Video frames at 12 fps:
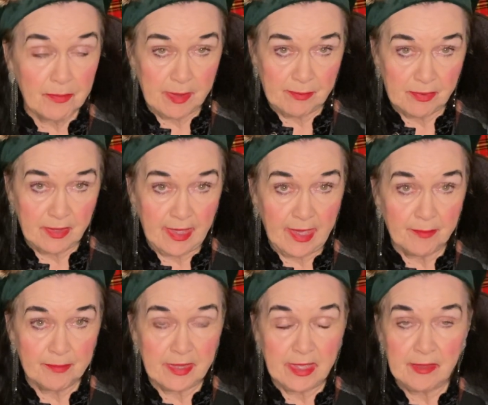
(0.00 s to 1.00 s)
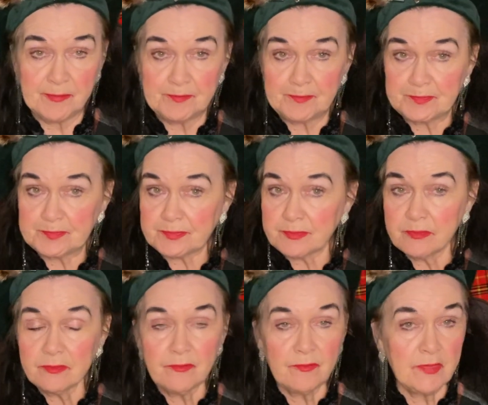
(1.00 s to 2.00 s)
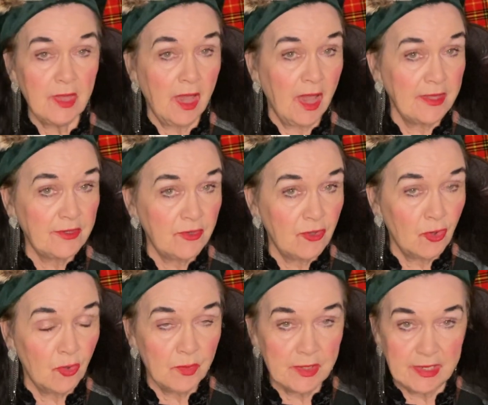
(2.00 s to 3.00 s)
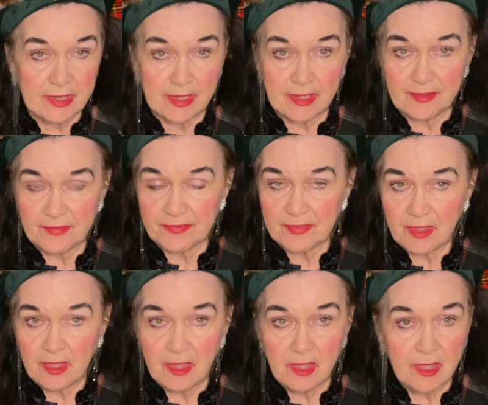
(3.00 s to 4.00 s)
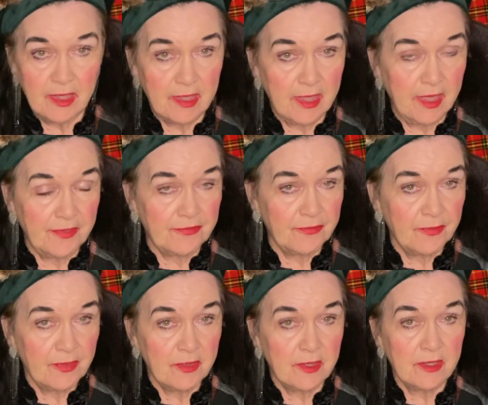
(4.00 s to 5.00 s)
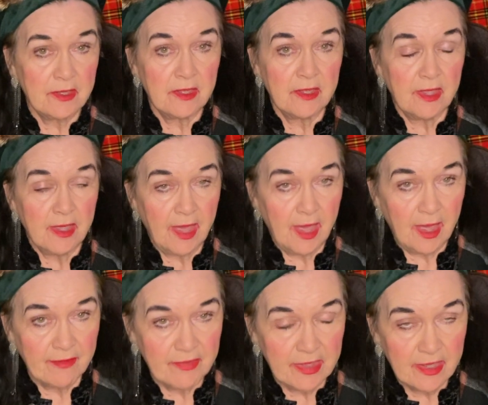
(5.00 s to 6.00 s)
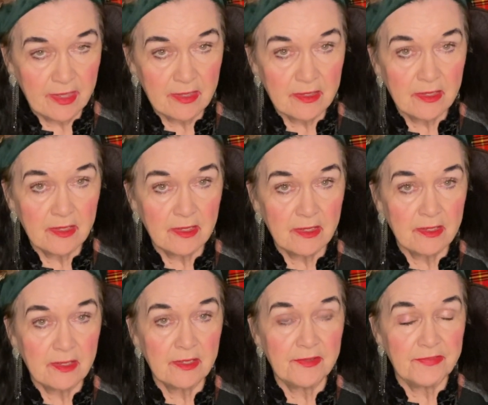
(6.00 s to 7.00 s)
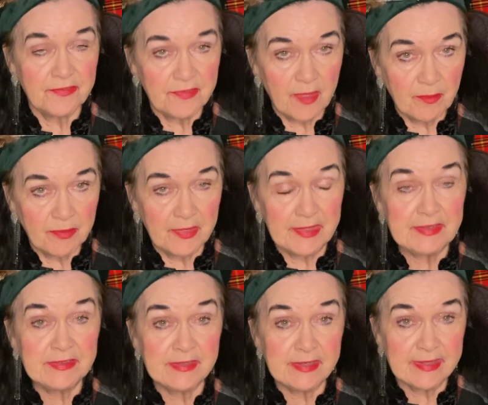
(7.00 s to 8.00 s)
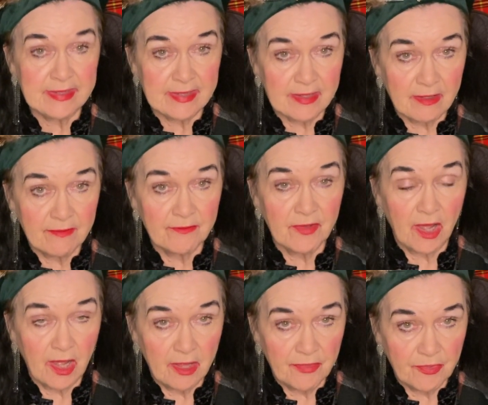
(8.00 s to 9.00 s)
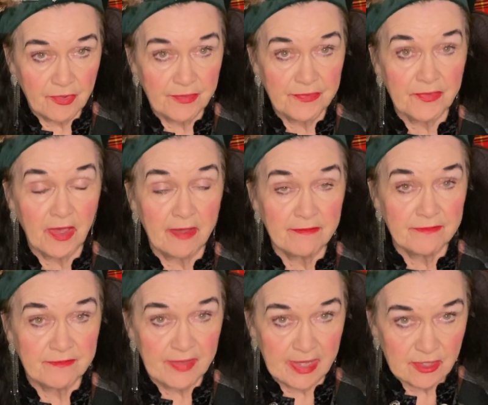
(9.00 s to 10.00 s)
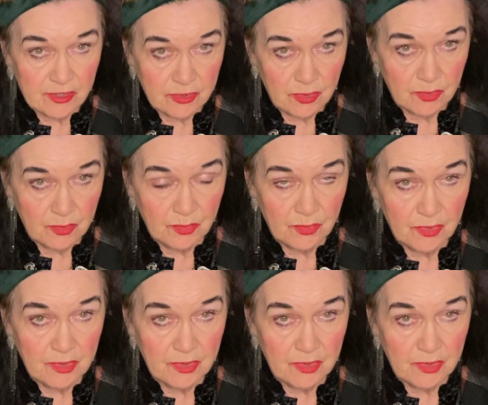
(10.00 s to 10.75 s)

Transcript: people happy. I know what it is. It's having something to give others of value,